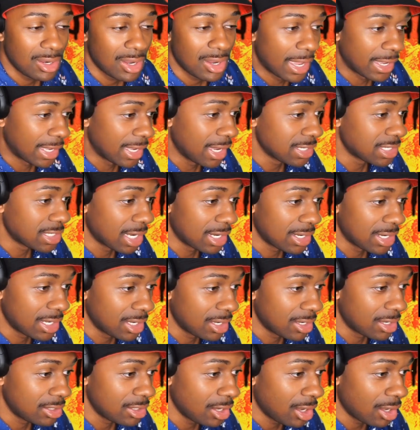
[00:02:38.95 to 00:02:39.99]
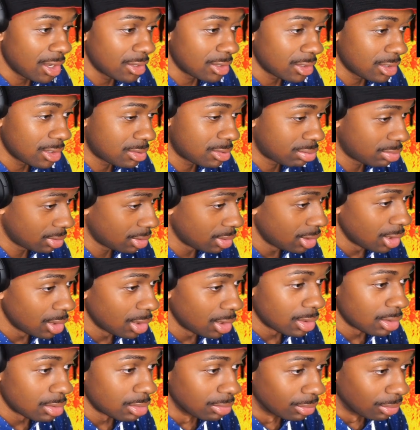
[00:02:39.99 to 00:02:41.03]
I guess I did. Y'all,
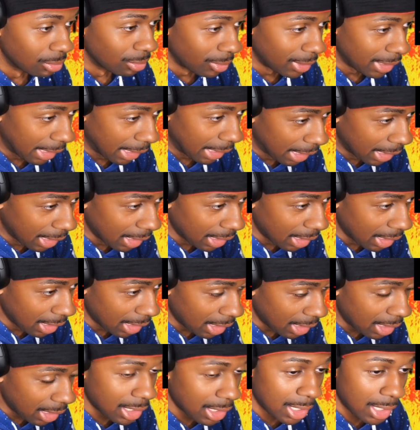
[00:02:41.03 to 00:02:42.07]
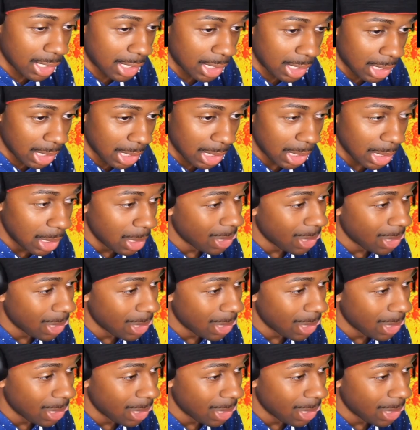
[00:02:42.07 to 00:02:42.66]
way.